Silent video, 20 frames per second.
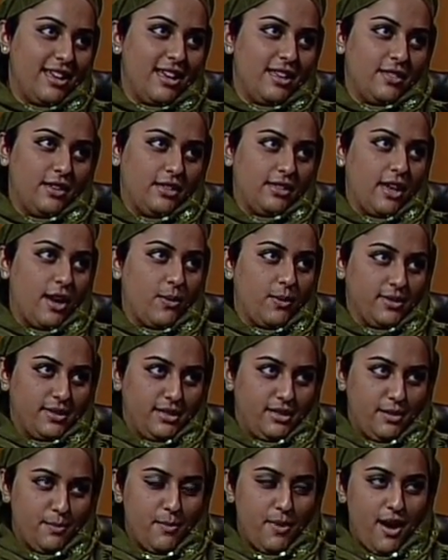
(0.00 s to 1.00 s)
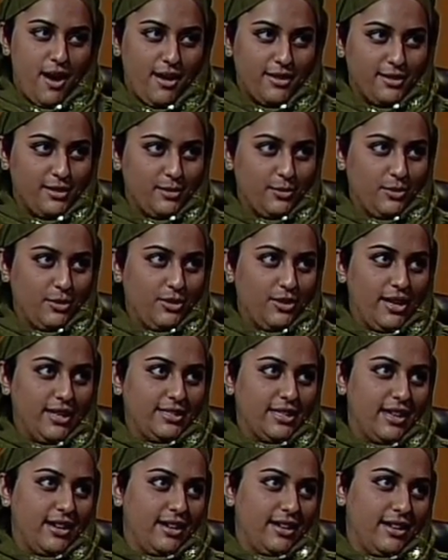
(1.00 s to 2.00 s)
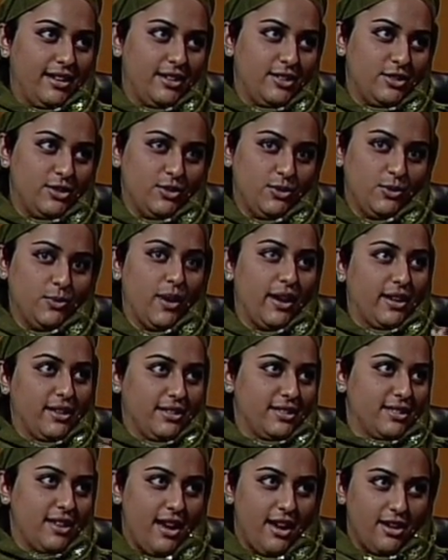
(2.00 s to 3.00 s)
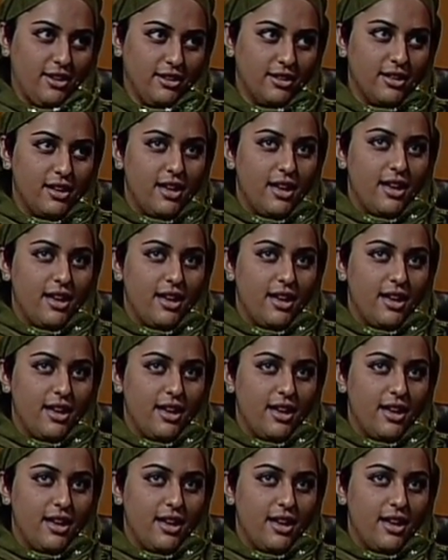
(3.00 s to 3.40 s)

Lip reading: that was an impossible identity to reconcile.